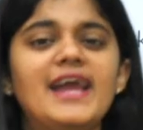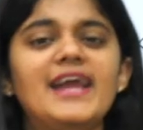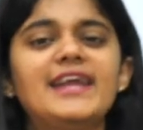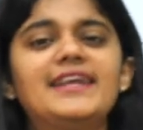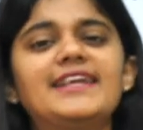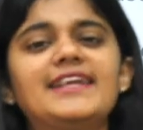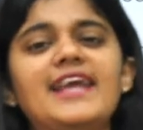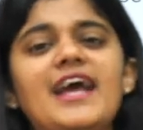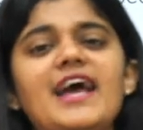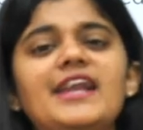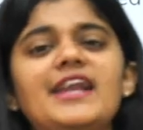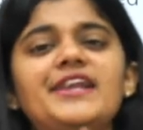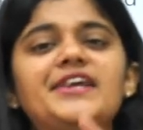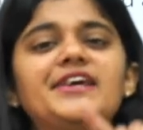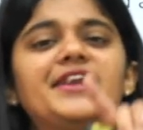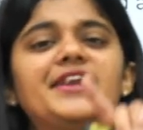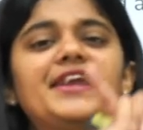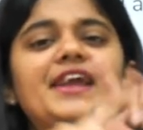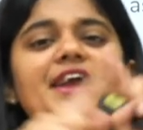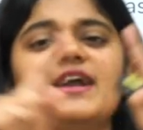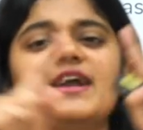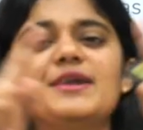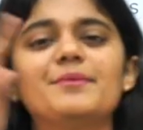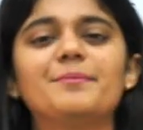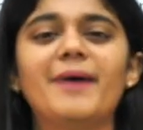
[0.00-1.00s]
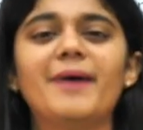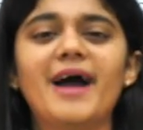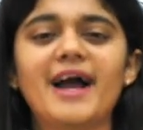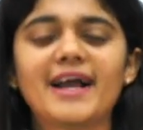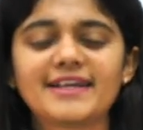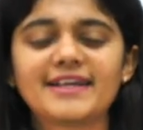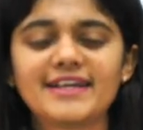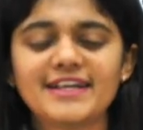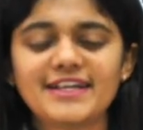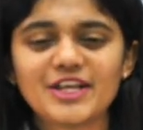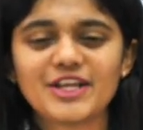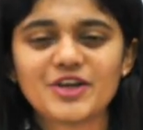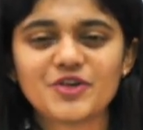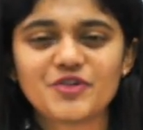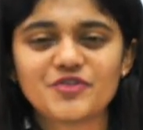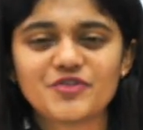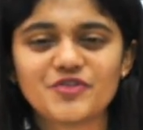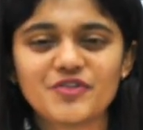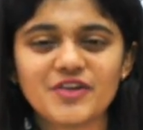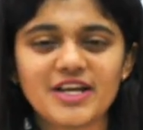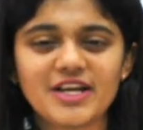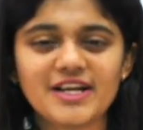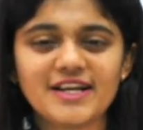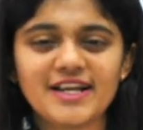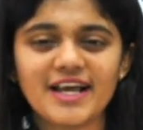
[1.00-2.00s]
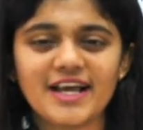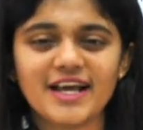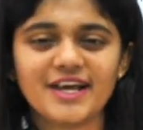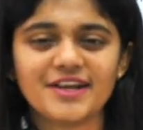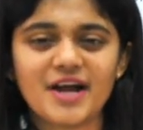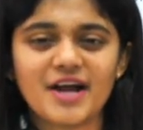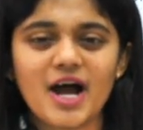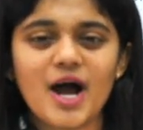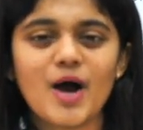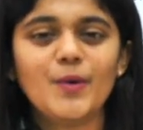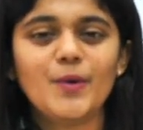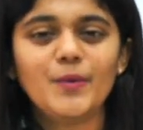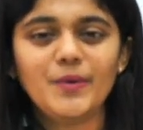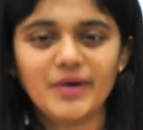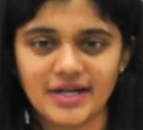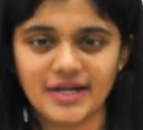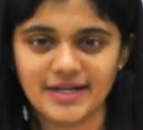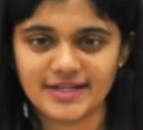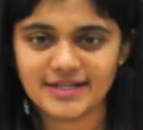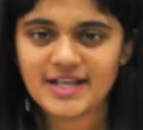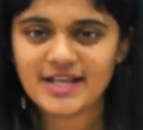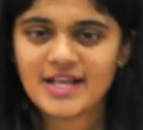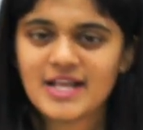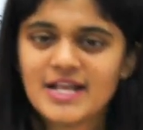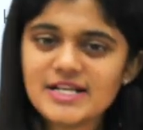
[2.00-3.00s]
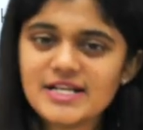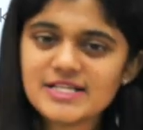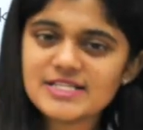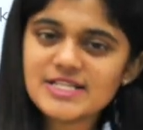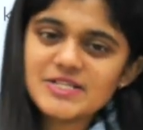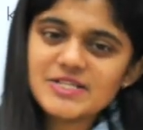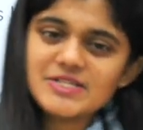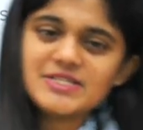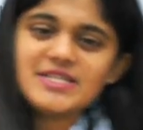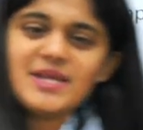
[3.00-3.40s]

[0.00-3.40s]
it can create magnetic field around it. So,